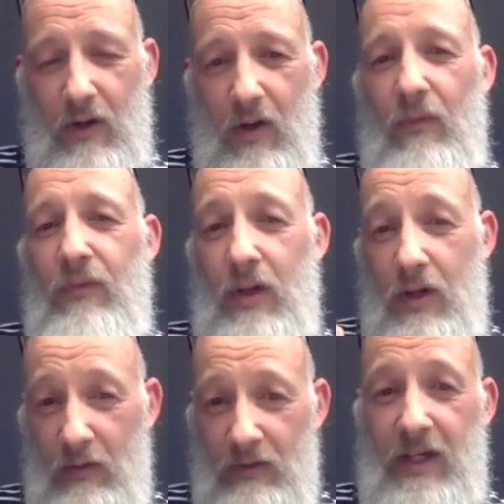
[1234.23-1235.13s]
of
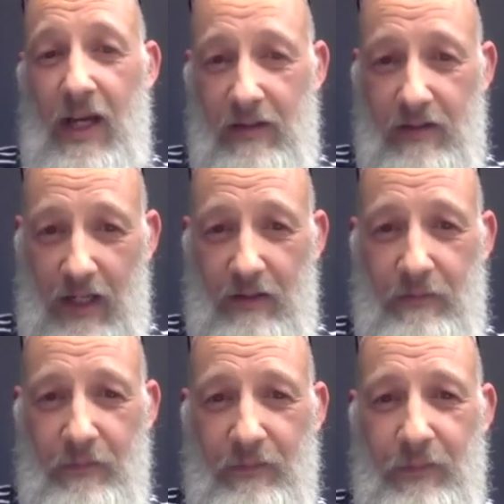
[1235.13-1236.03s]
negotiating
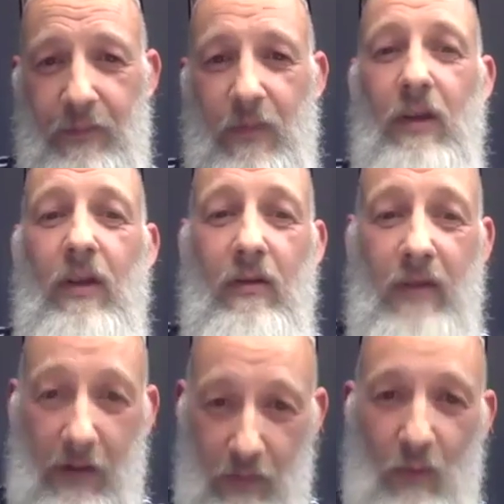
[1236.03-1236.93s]

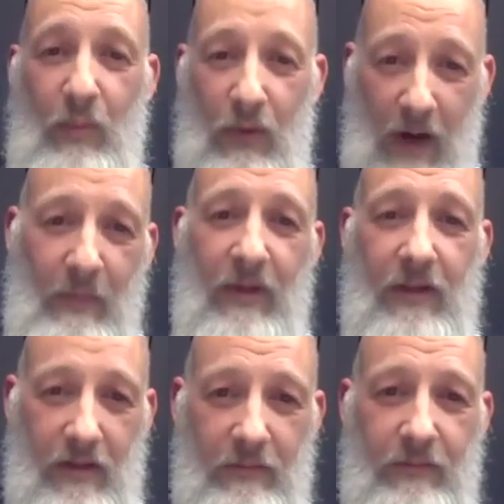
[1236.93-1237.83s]
their own parameters